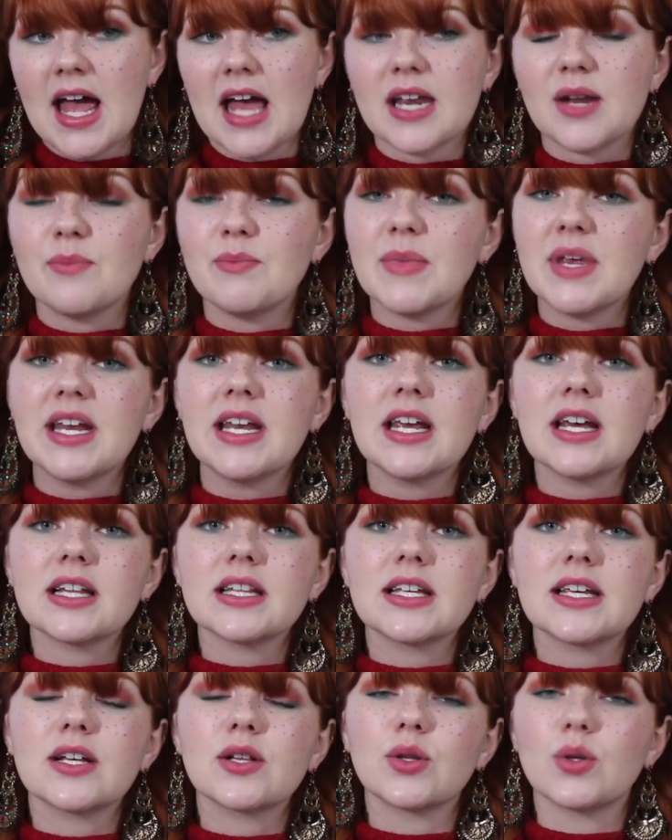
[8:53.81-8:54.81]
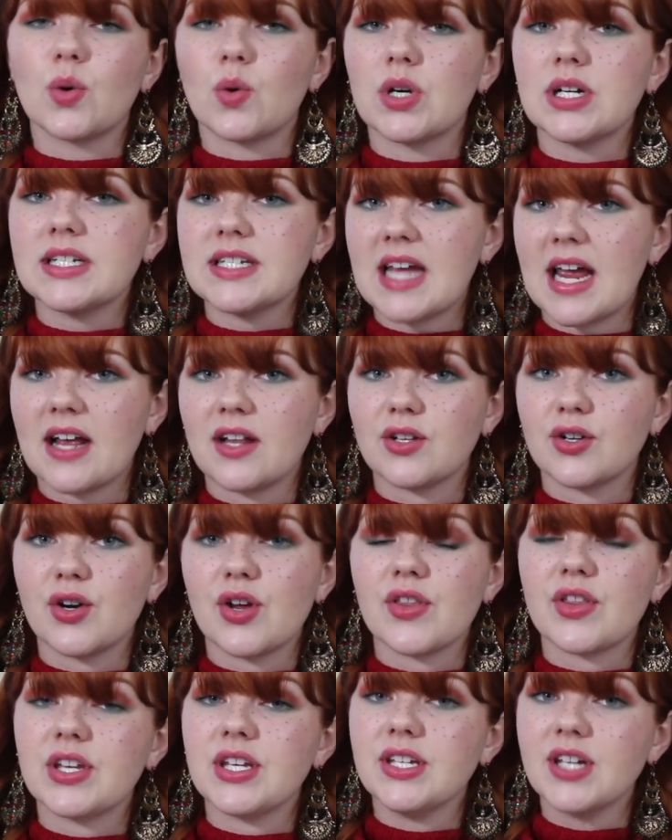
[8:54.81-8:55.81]
And immediately, Laura
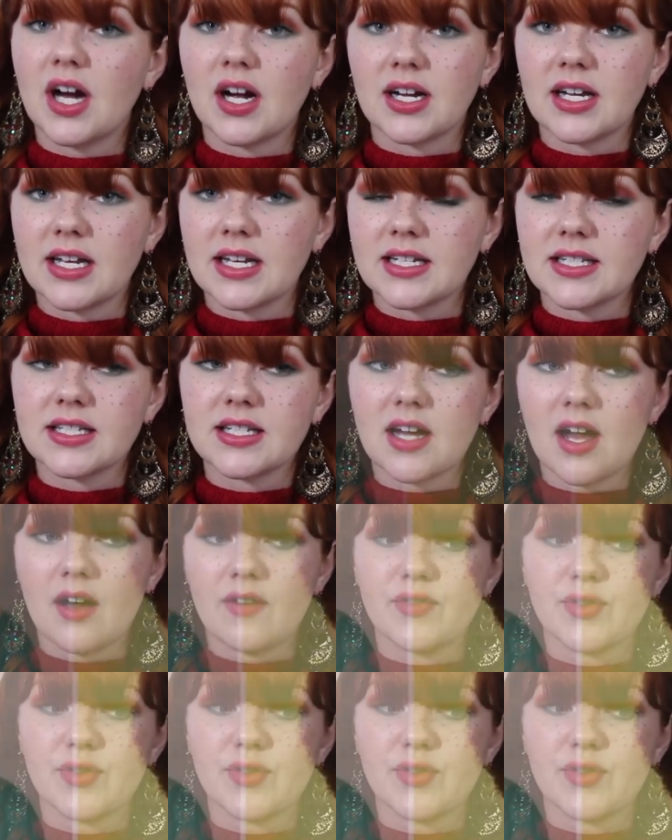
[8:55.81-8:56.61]
Taylor, the youngest